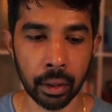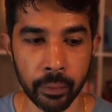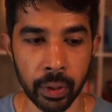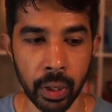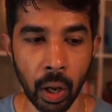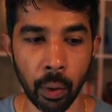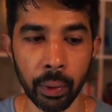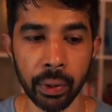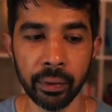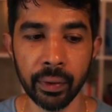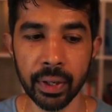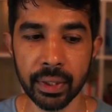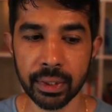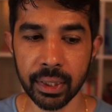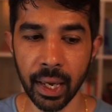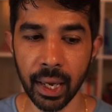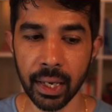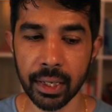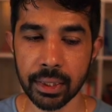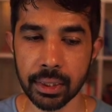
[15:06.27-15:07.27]
Now, in this
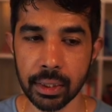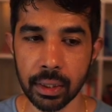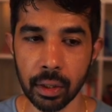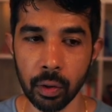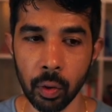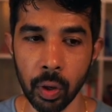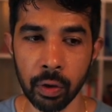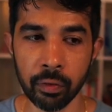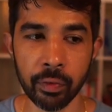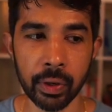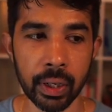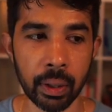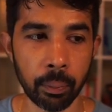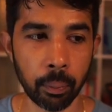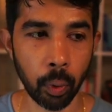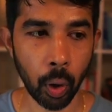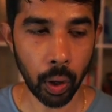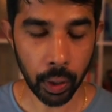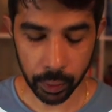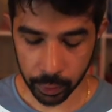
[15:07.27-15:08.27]
case, if we
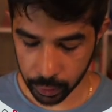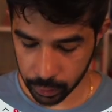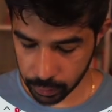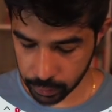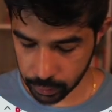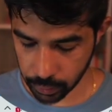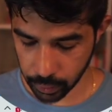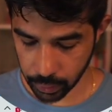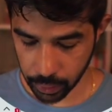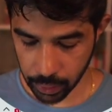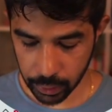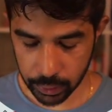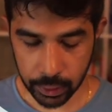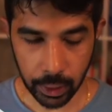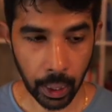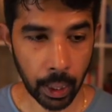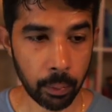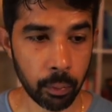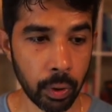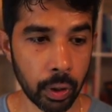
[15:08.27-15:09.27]
deploy this, each
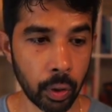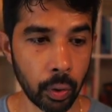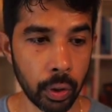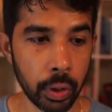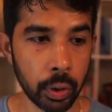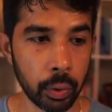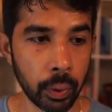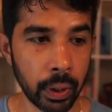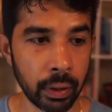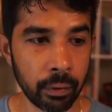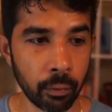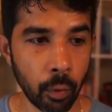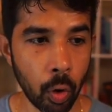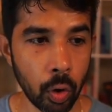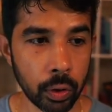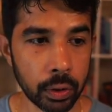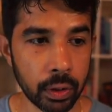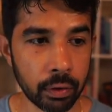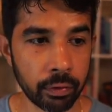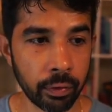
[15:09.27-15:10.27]
time we're going to
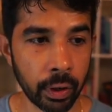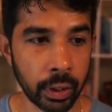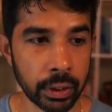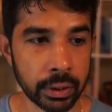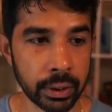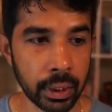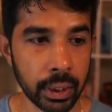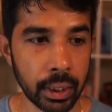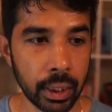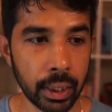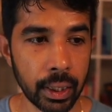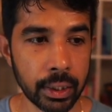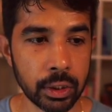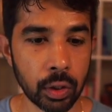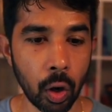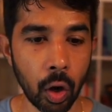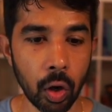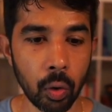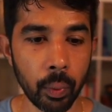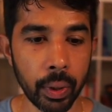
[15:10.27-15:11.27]
invoke the function, it's
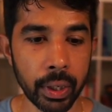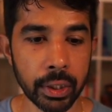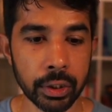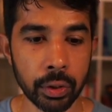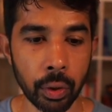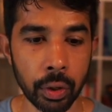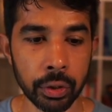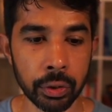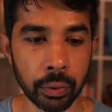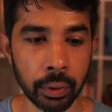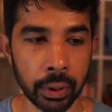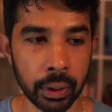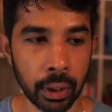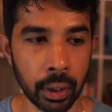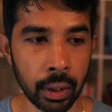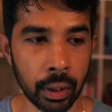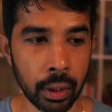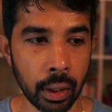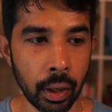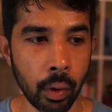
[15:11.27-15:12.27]
always going to
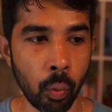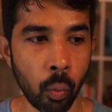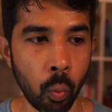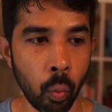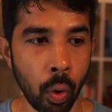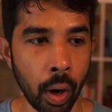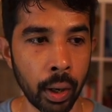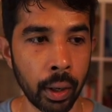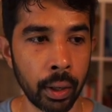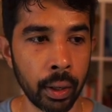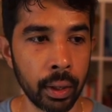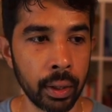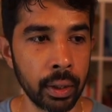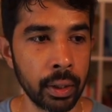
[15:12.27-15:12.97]
return 1.